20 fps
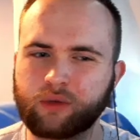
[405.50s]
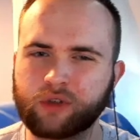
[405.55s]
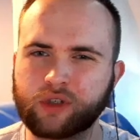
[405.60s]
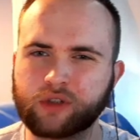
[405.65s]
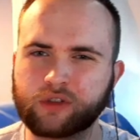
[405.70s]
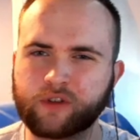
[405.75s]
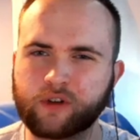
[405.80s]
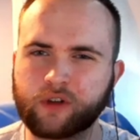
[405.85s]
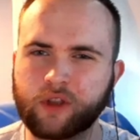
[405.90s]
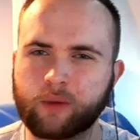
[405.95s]
else
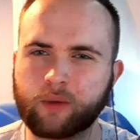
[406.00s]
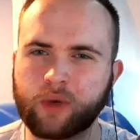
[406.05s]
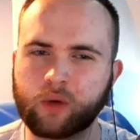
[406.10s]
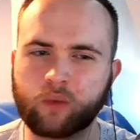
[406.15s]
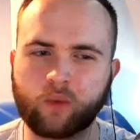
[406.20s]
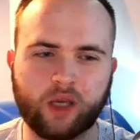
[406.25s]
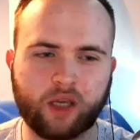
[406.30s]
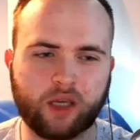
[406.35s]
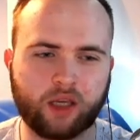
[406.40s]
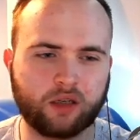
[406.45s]
found that a bit
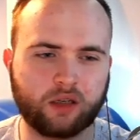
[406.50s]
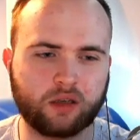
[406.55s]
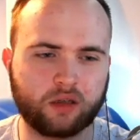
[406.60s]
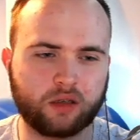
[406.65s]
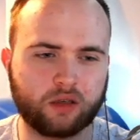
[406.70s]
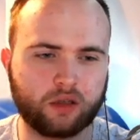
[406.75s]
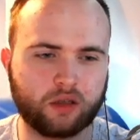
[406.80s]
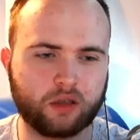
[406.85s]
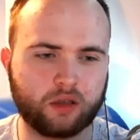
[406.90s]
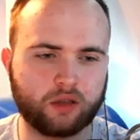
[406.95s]
weird?
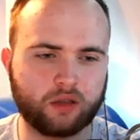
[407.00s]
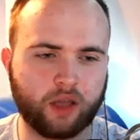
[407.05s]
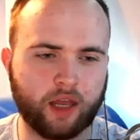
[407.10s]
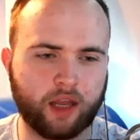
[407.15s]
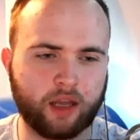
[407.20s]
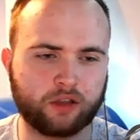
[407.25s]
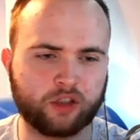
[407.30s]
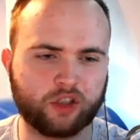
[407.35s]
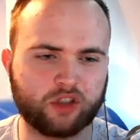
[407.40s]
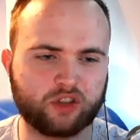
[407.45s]

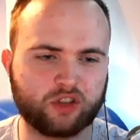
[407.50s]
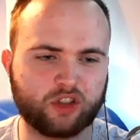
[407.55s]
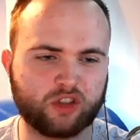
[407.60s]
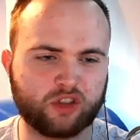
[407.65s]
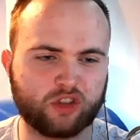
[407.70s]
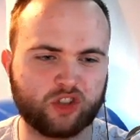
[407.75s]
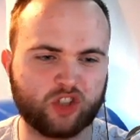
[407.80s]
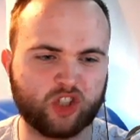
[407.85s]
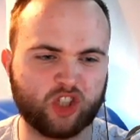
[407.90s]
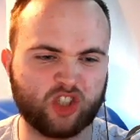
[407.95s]

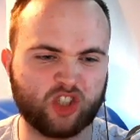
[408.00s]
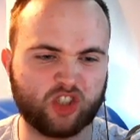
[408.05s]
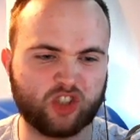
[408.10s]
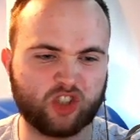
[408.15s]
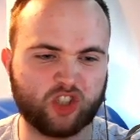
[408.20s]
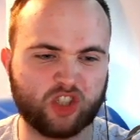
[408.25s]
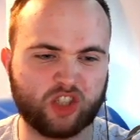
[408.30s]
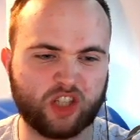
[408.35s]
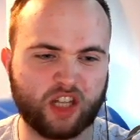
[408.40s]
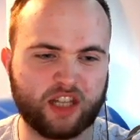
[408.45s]

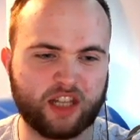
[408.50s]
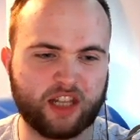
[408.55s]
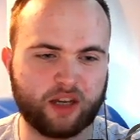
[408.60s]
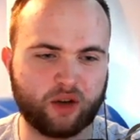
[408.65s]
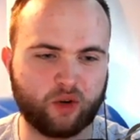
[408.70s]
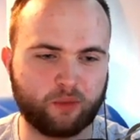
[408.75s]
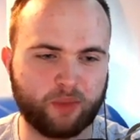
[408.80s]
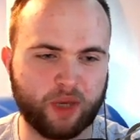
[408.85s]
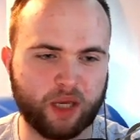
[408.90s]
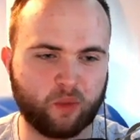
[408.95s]
Just a
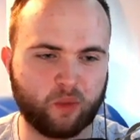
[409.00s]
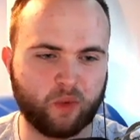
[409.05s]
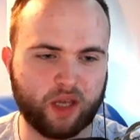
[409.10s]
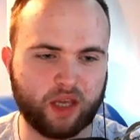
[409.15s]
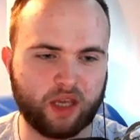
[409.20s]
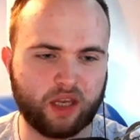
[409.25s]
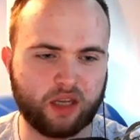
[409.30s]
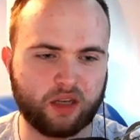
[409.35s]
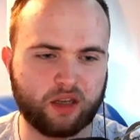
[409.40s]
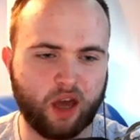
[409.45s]
little bit
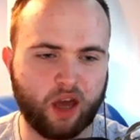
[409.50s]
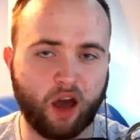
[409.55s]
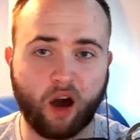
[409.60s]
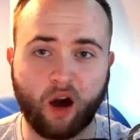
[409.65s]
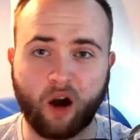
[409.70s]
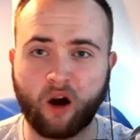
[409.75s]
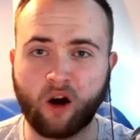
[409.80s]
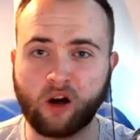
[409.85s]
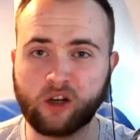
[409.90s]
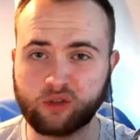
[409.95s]
weird?
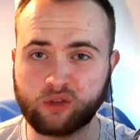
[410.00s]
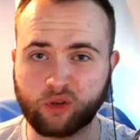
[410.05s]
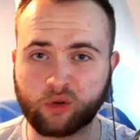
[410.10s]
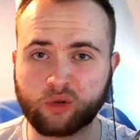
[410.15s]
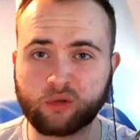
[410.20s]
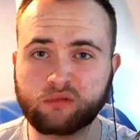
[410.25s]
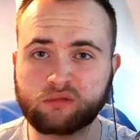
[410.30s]
I do.